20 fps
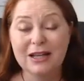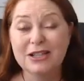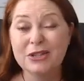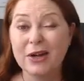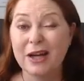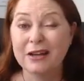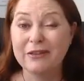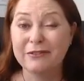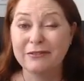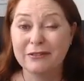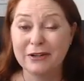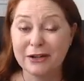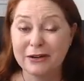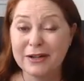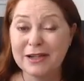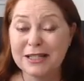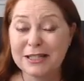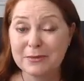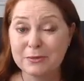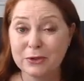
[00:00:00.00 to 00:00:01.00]
So I had a very
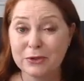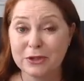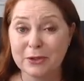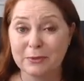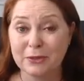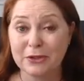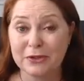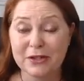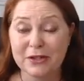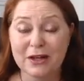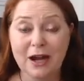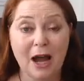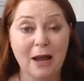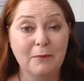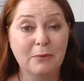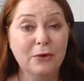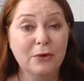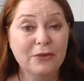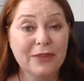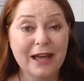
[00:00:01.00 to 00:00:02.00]
small deposit. I
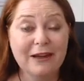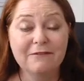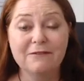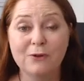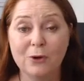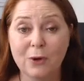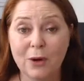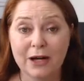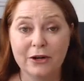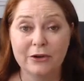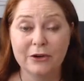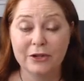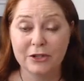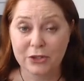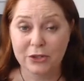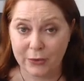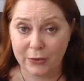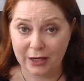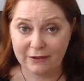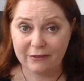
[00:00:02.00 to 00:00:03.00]
bought that
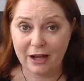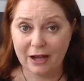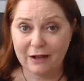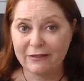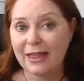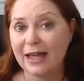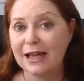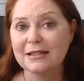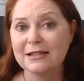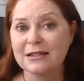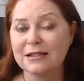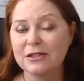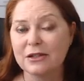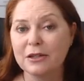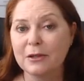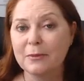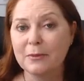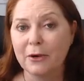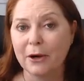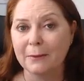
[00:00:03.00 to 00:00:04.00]

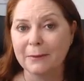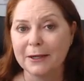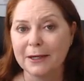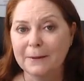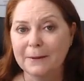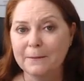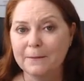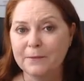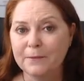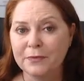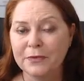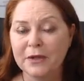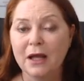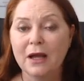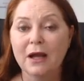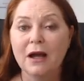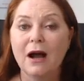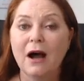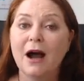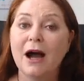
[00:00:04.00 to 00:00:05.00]
$425,000 property.
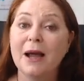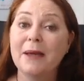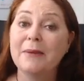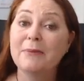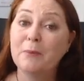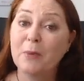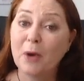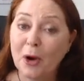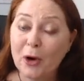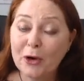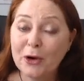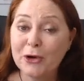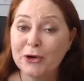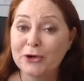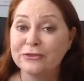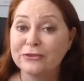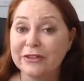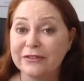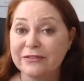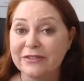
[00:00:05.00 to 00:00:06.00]
I
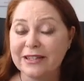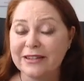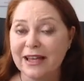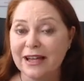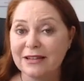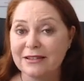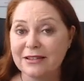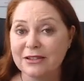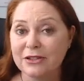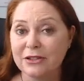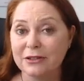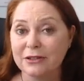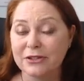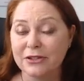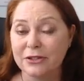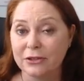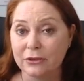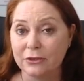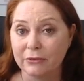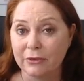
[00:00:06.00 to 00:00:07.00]
borrowed $50,000
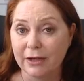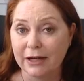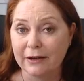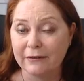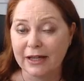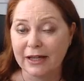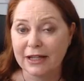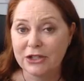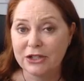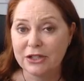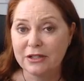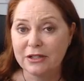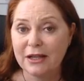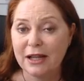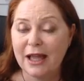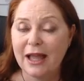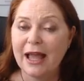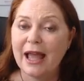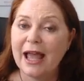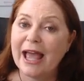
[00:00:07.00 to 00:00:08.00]
to do renovation.
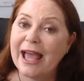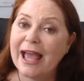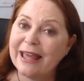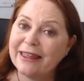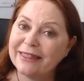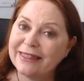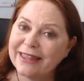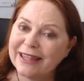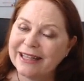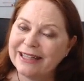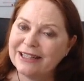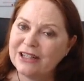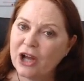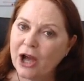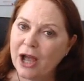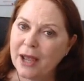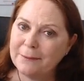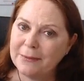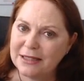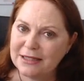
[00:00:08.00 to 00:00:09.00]
And then
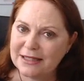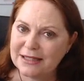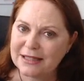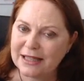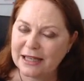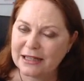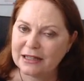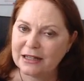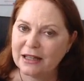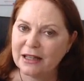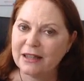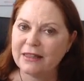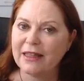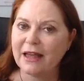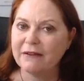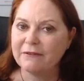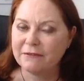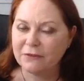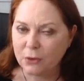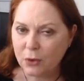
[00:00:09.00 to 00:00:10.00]
9 months later,
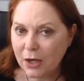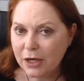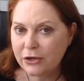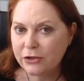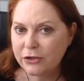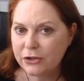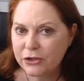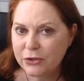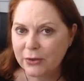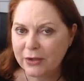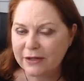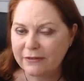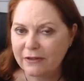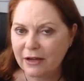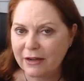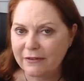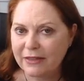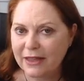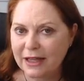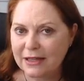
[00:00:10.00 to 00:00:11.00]
that
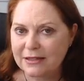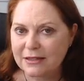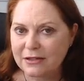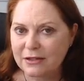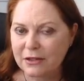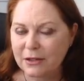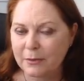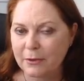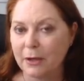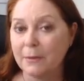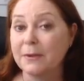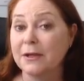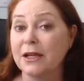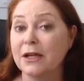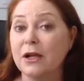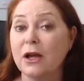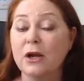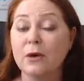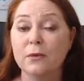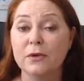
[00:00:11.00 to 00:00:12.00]
$425,000 property
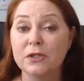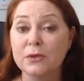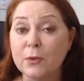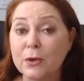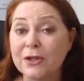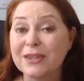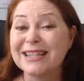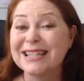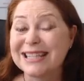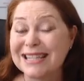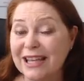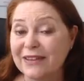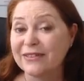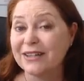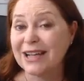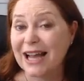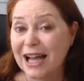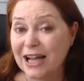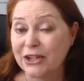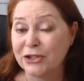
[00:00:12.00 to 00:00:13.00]
was worth
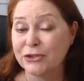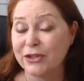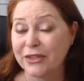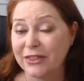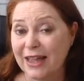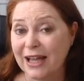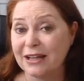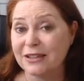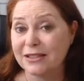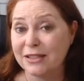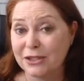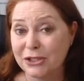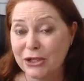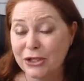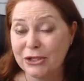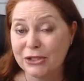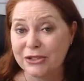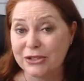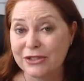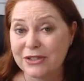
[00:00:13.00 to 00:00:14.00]

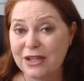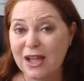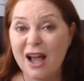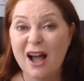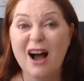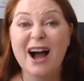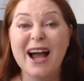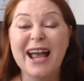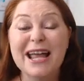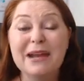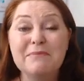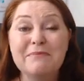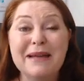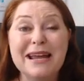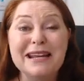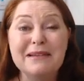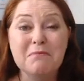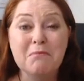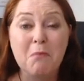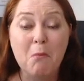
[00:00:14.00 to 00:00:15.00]
$700,000. I had
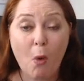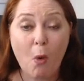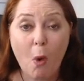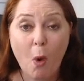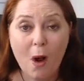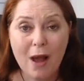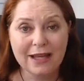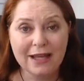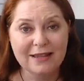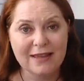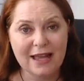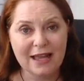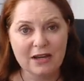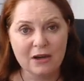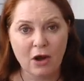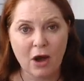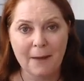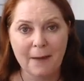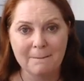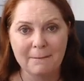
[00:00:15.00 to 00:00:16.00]
made more in that
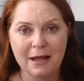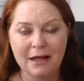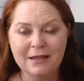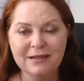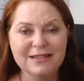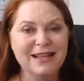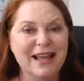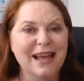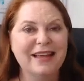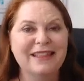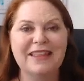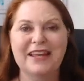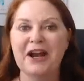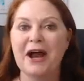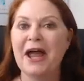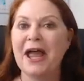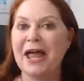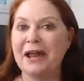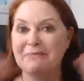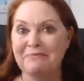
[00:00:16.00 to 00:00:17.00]
9 months than I
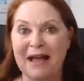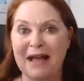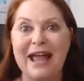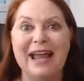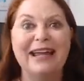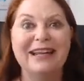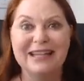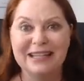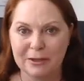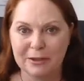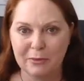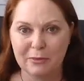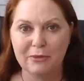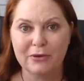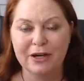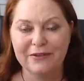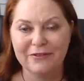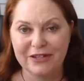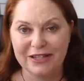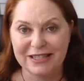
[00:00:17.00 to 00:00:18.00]
had made in the
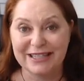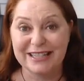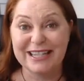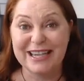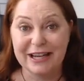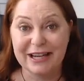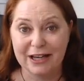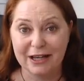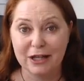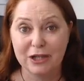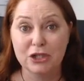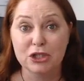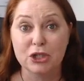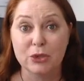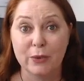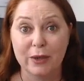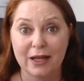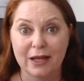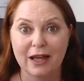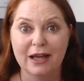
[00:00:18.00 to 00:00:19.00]
previous year
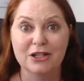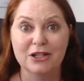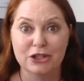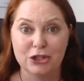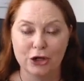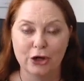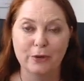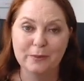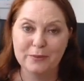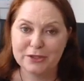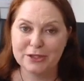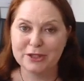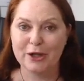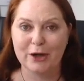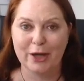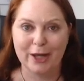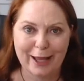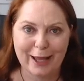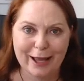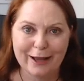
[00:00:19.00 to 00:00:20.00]
doing a job
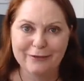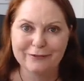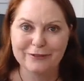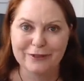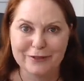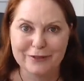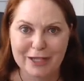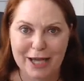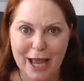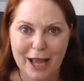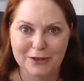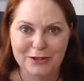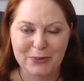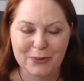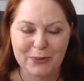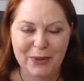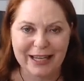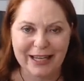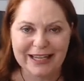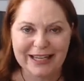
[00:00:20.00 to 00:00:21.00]
slogging out 50 hours a
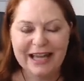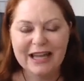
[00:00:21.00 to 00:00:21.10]
week.